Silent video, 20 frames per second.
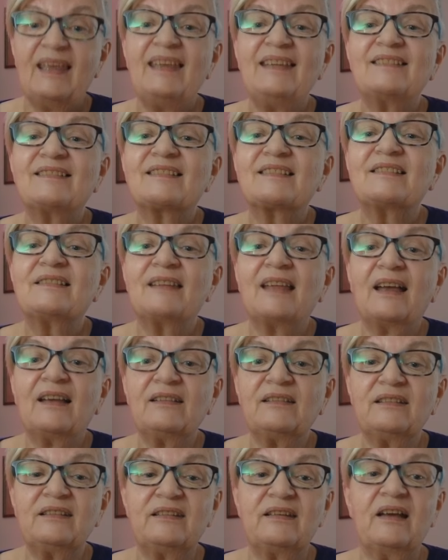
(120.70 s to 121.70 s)
it's
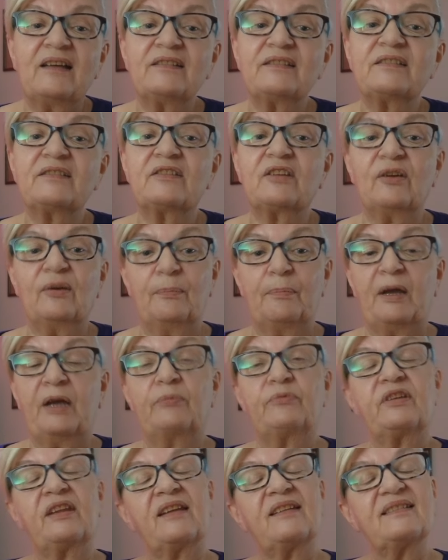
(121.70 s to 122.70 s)
not just
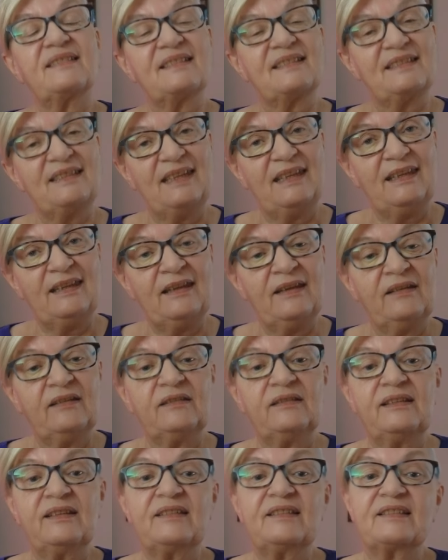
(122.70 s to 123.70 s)
about
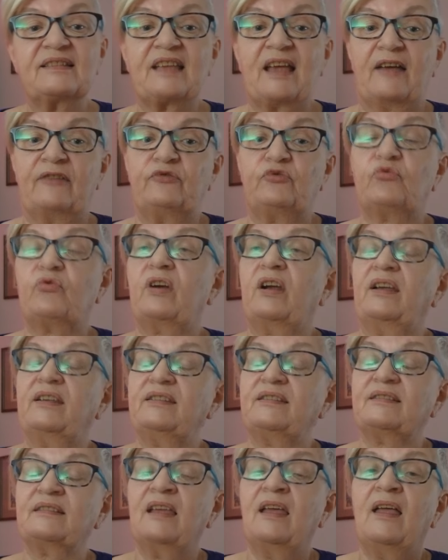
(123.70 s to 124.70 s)
seeing the
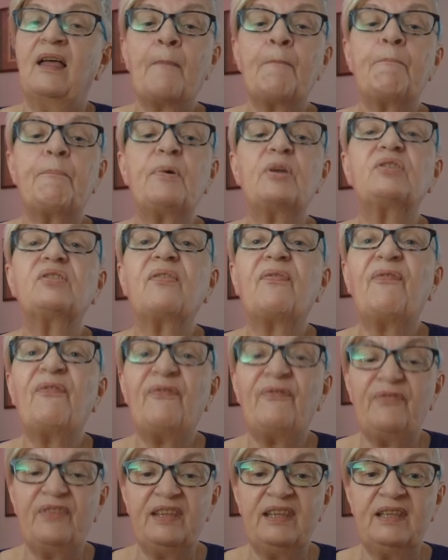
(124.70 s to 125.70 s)
sunrise, but
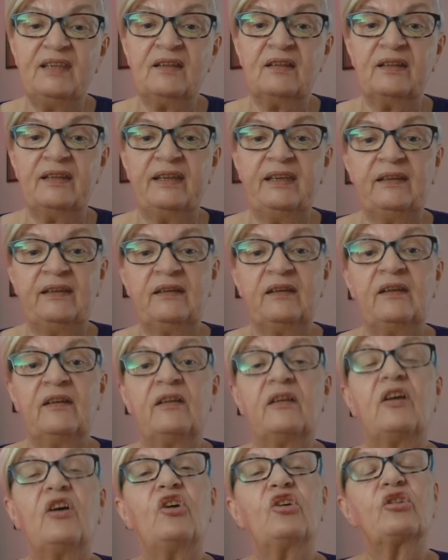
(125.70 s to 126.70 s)
feeling
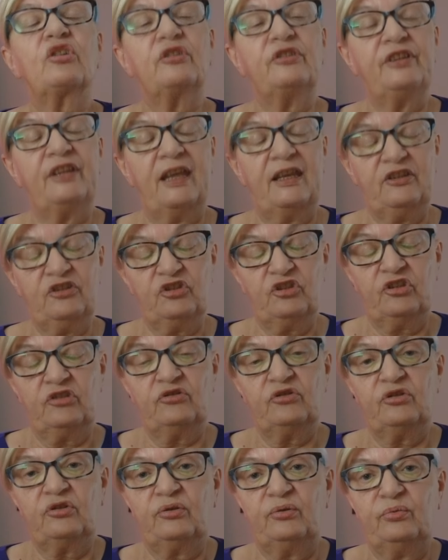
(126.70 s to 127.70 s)
a
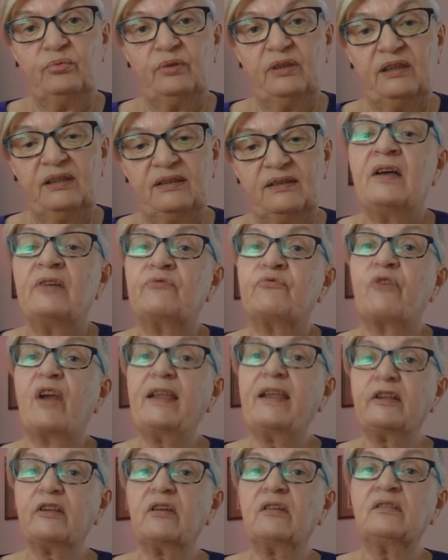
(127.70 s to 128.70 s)
connection to it,
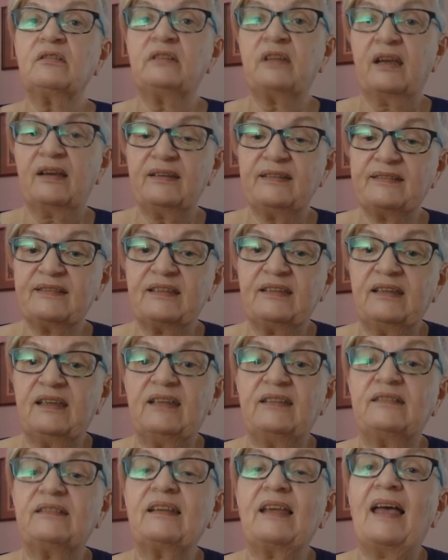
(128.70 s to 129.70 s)
recognizing
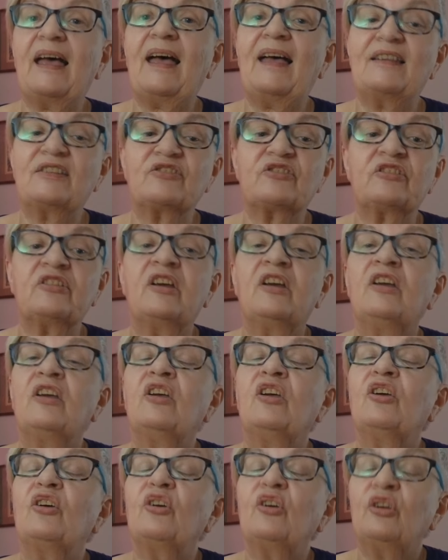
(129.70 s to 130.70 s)
it as
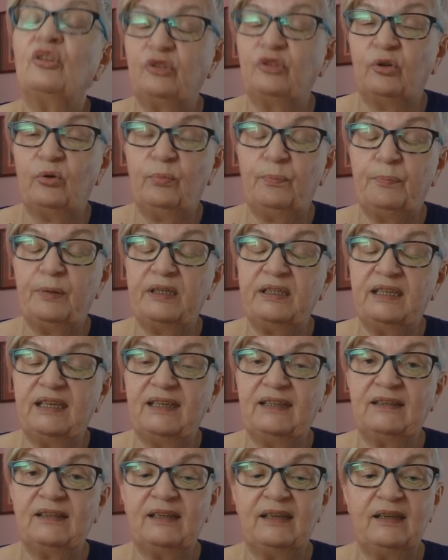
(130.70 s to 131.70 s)
a new
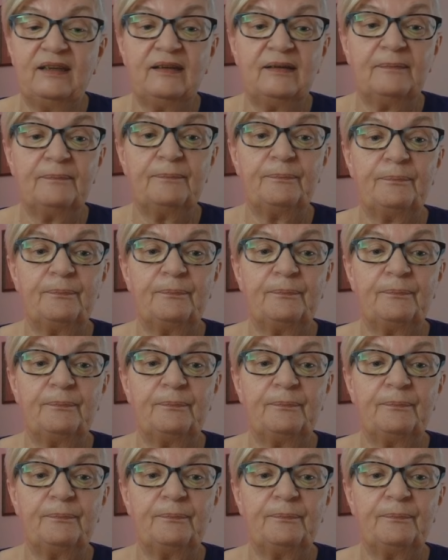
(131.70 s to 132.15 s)
beginning